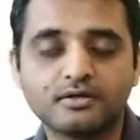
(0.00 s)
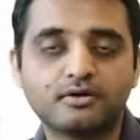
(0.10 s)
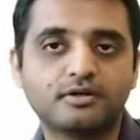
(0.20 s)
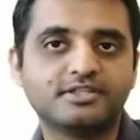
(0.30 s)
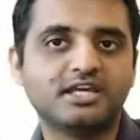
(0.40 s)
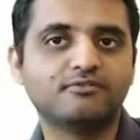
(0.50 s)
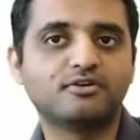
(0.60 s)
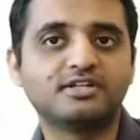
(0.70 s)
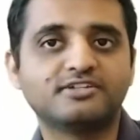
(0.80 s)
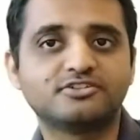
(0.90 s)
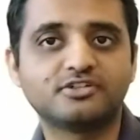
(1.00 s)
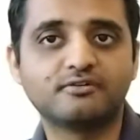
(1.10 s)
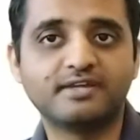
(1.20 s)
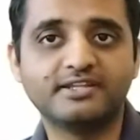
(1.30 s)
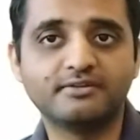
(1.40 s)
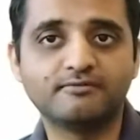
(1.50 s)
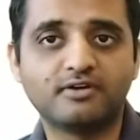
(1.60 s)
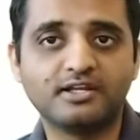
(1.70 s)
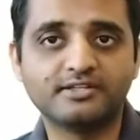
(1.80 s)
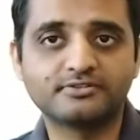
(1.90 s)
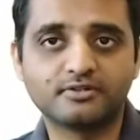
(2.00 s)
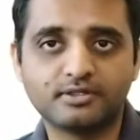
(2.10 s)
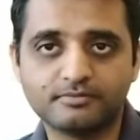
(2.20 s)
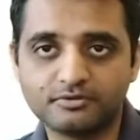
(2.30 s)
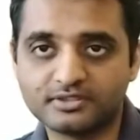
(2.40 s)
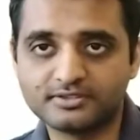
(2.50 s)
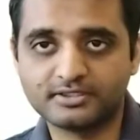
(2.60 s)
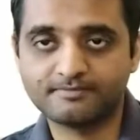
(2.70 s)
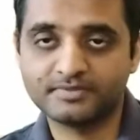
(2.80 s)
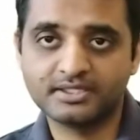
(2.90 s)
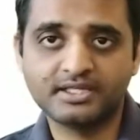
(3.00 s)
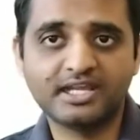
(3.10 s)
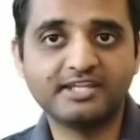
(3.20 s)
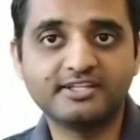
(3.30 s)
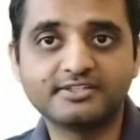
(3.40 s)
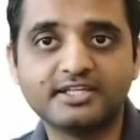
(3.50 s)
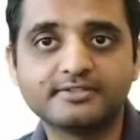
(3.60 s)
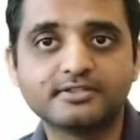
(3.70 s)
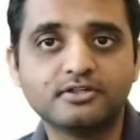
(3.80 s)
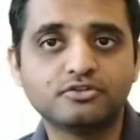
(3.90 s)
or they have no intention of any violence, or you can say that any other things.